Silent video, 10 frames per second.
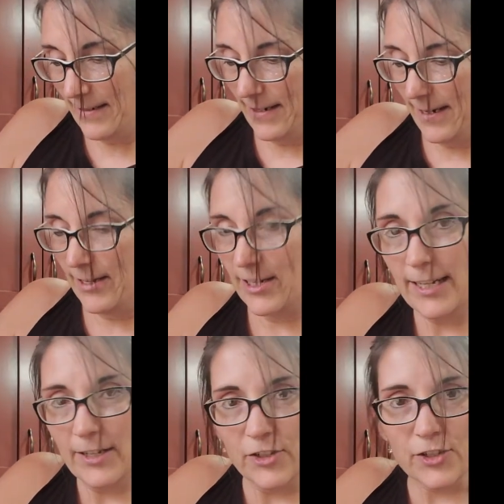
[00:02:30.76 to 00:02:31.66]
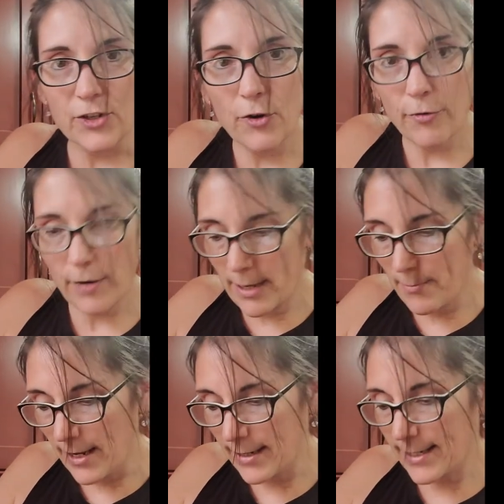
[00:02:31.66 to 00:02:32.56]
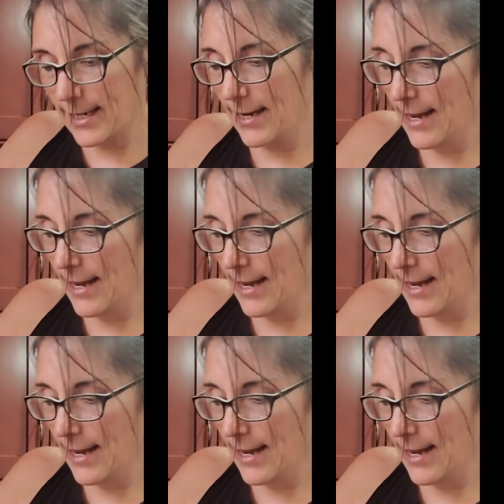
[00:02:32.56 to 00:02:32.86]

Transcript: And just cream it.